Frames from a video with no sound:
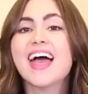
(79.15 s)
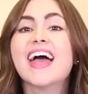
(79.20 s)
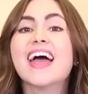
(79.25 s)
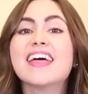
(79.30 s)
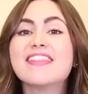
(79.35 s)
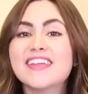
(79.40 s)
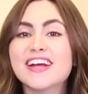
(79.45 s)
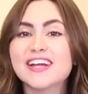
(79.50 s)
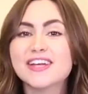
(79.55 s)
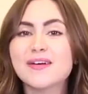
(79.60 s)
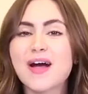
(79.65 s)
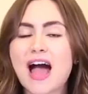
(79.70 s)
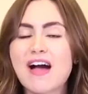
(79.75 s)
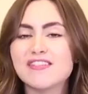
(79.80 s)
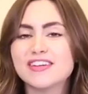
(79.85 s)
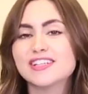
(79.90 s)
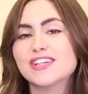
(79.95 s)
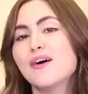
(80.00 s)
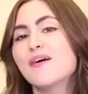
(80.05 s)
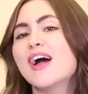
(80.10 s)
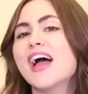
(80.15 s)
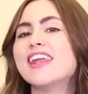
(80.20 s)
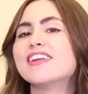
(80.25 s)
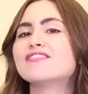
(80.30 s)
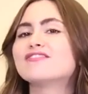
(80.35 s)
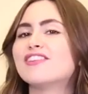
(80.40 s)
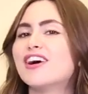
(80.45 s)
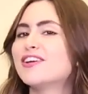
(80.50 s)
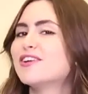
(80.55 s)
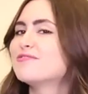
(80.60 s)
And there you have it. Go ahead
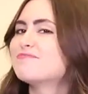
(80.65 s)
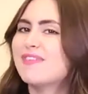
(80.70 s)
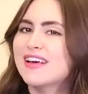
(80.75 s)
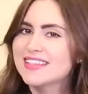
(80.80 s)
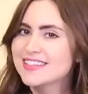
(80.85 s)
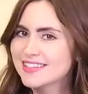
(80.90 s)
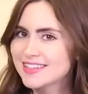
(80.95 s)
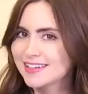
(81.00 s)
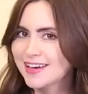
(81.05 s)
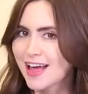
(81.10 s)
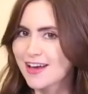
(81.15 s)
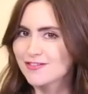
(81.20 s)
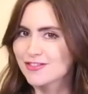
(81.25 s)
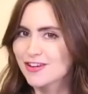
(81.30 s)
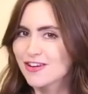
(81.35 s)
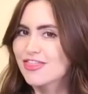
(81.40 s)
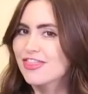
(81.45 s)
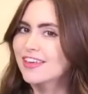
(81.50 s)
and flaunt your best skin ever.